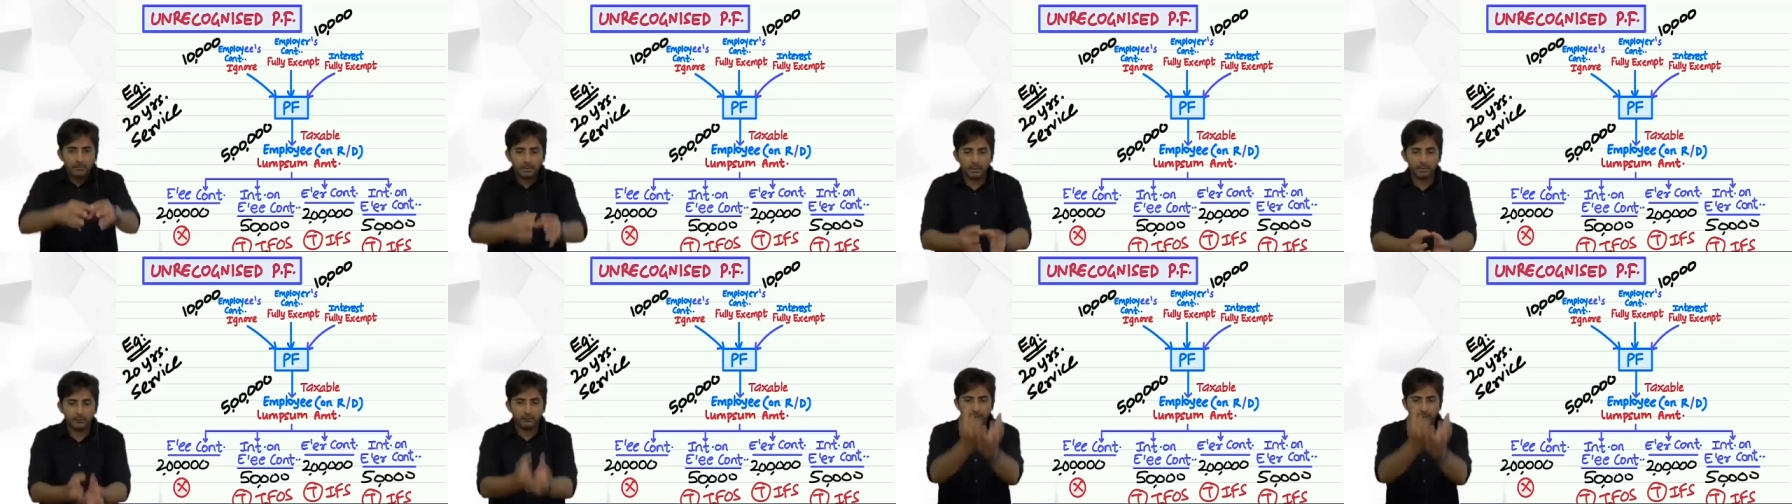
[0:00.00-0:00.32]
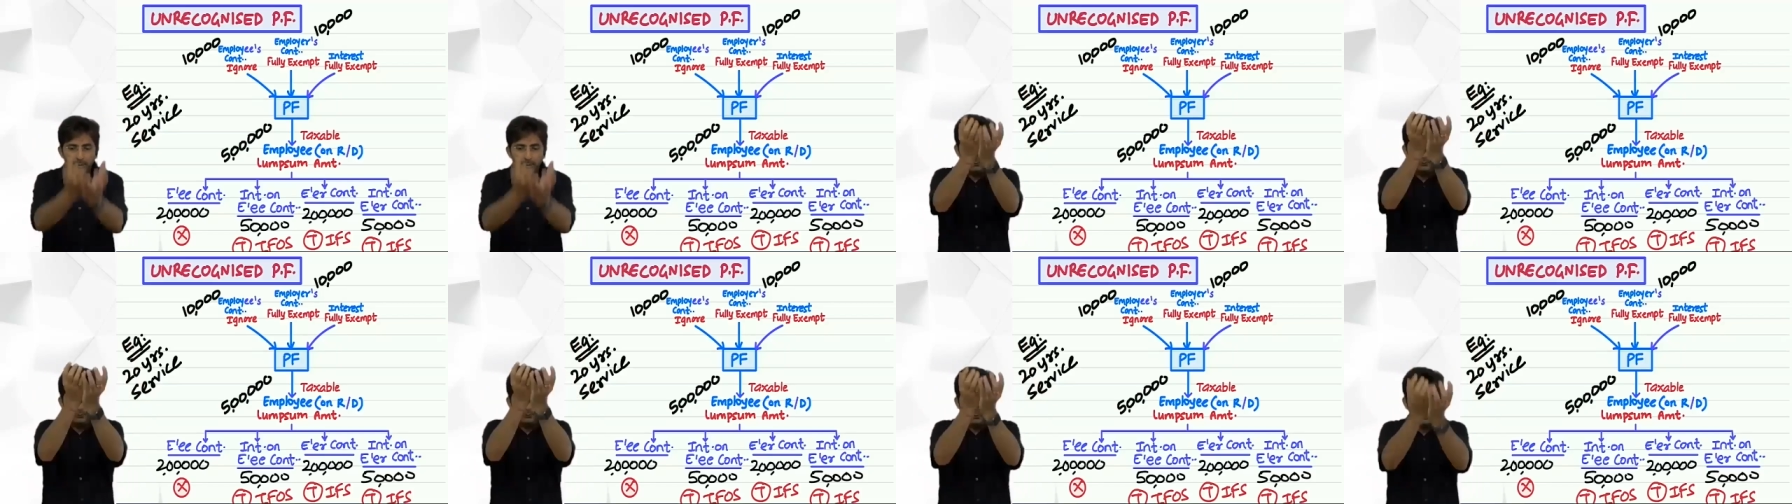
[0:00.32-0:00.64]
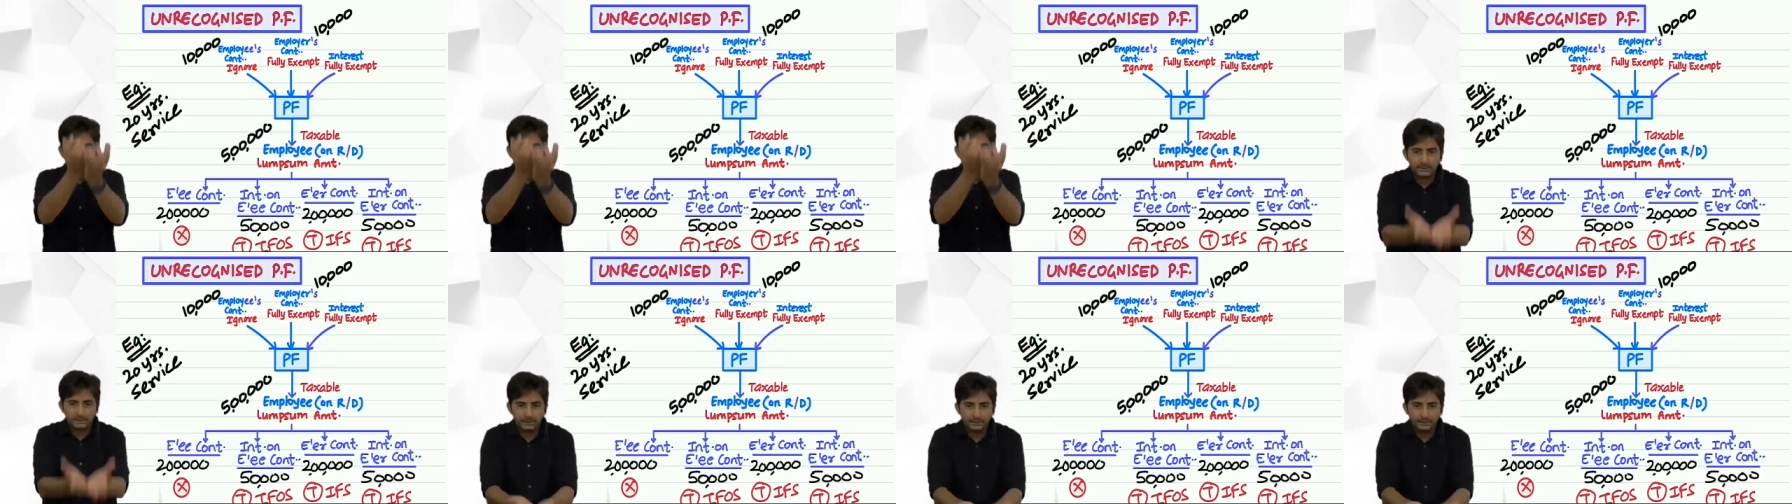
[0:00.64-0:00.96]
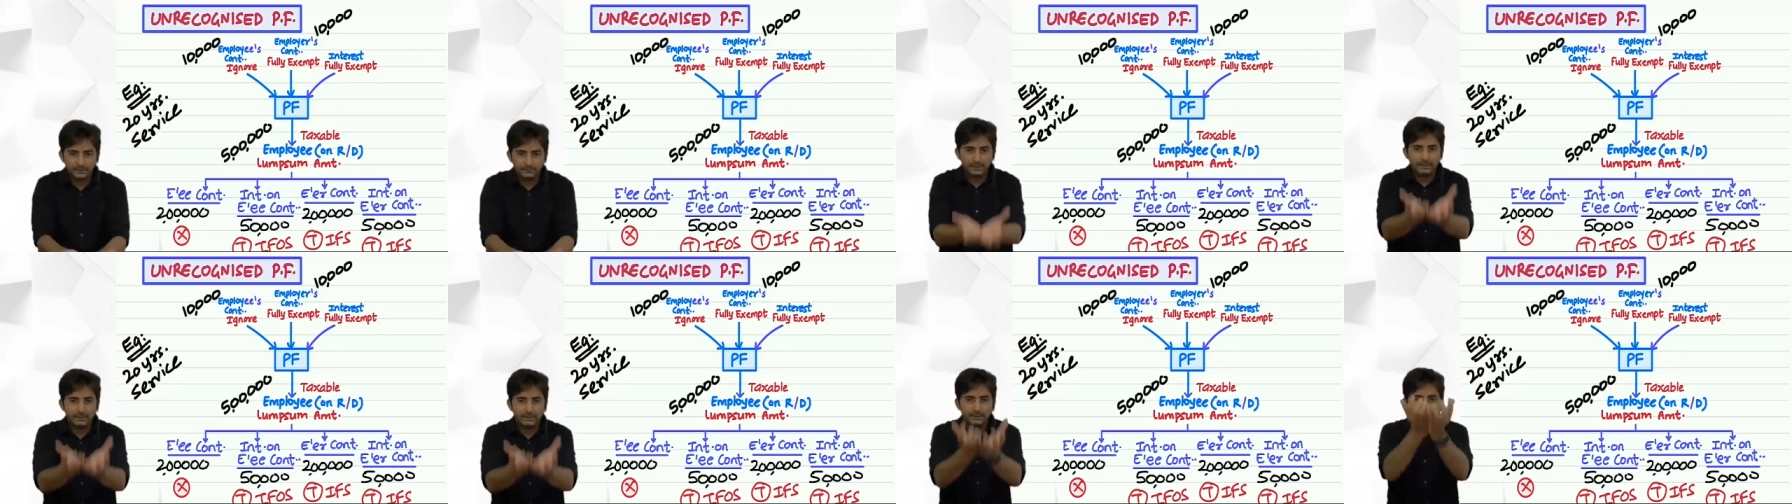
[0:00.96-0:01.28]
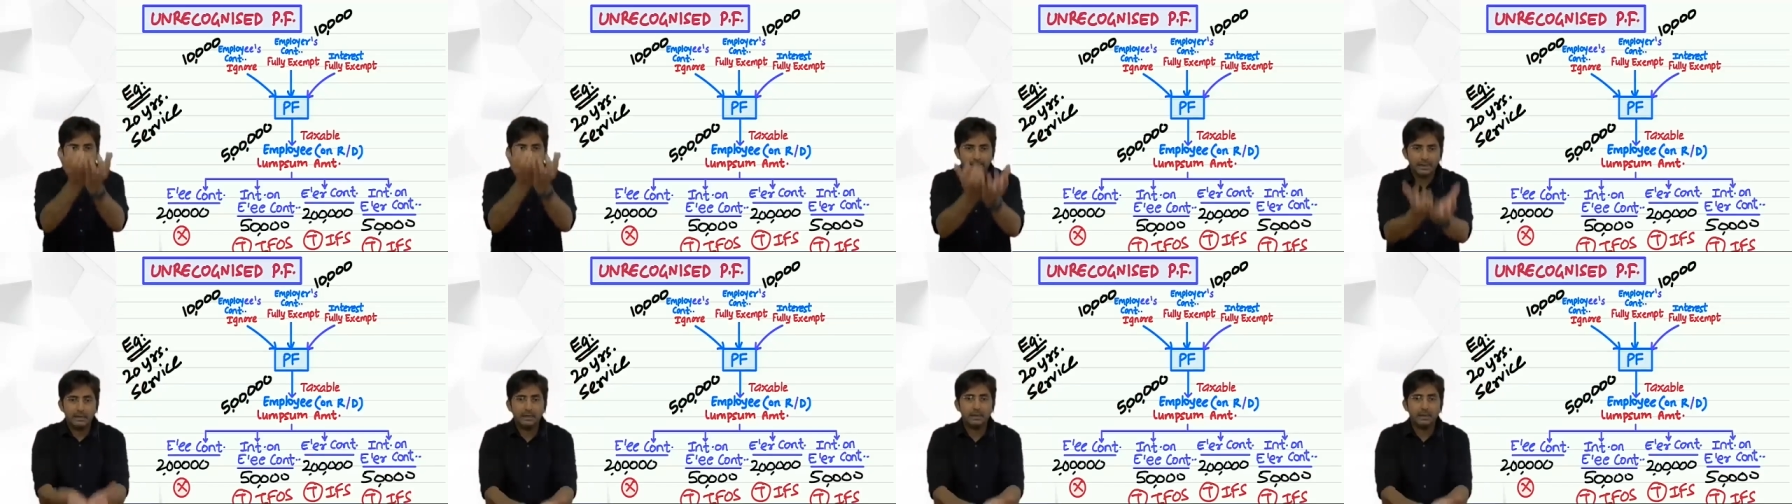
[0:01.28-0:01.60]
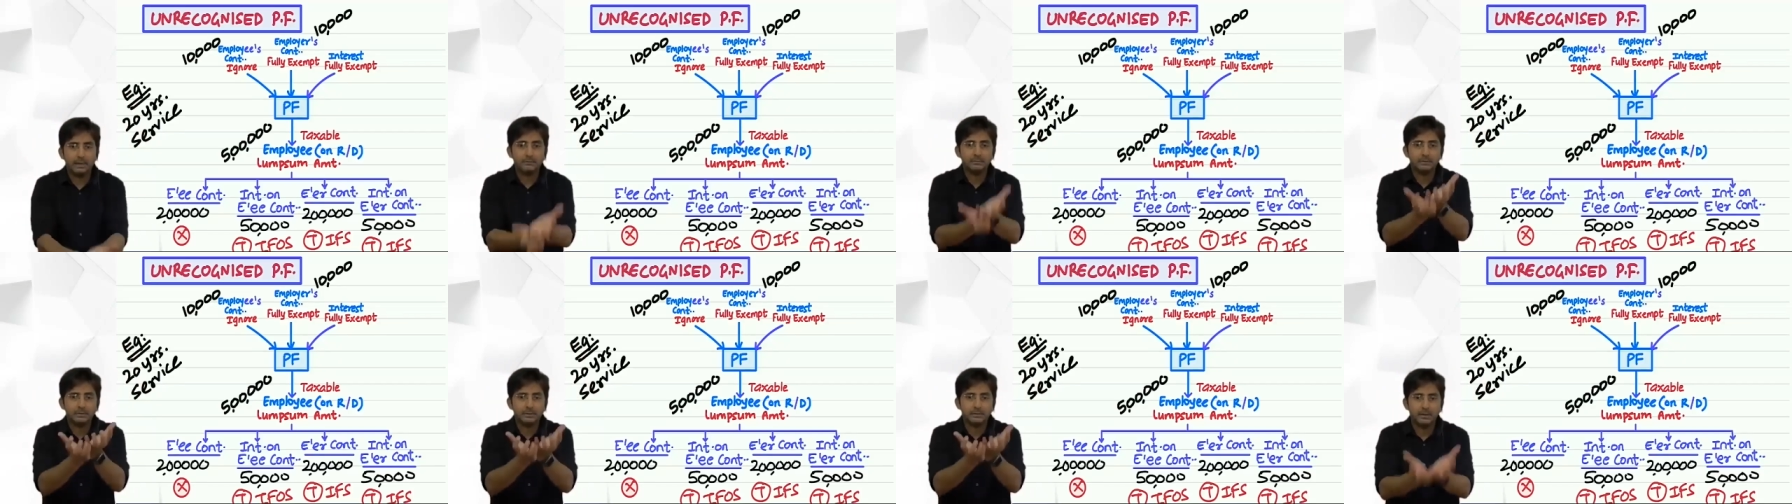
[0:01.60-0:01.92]
But when you receive at the end
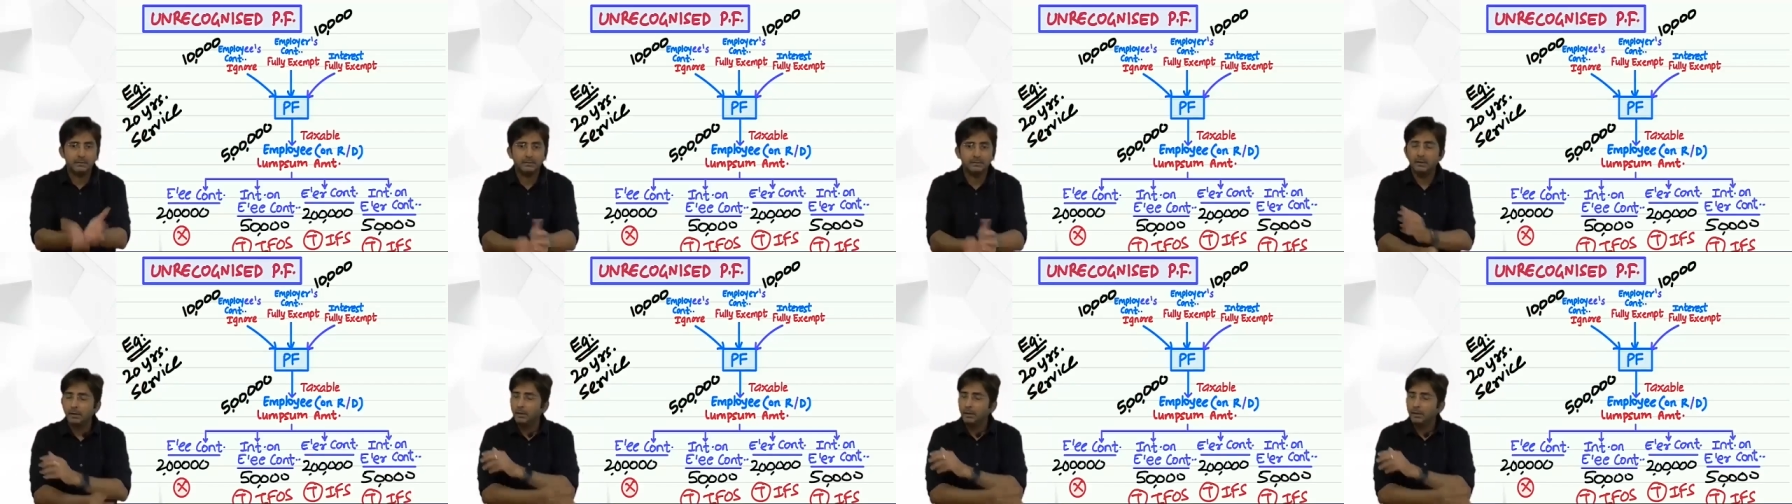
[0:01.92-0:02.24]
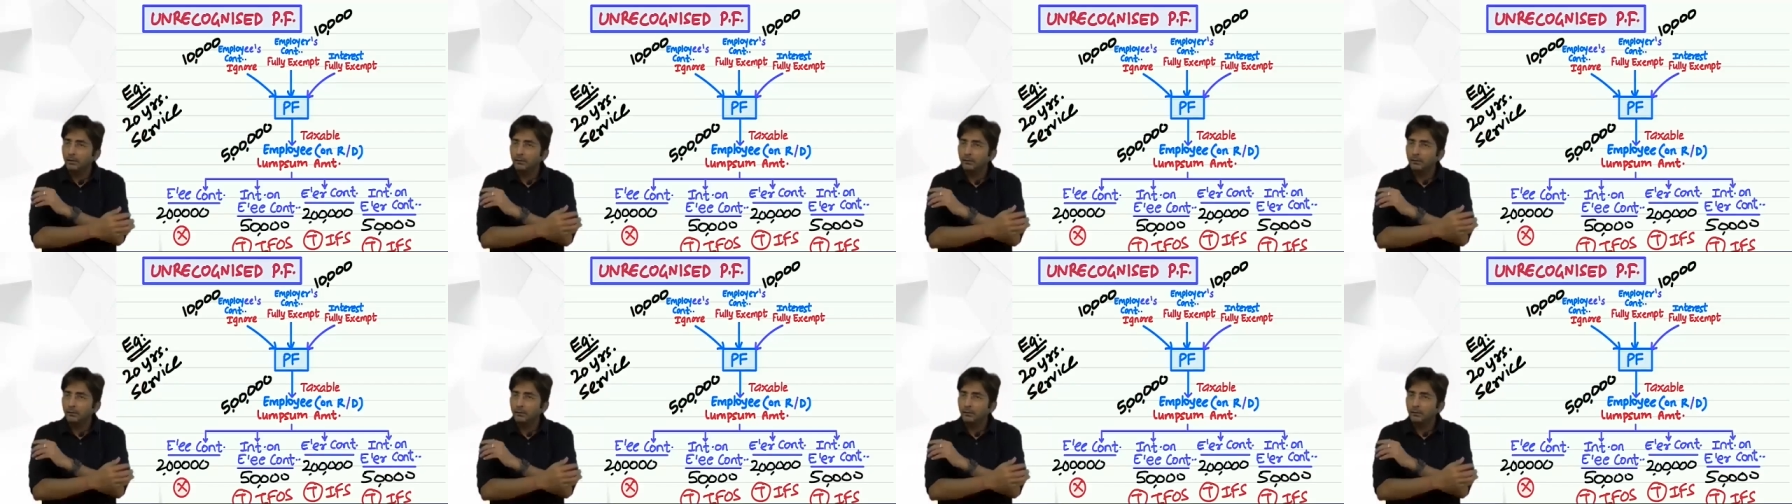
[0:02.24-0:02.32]
lump sum,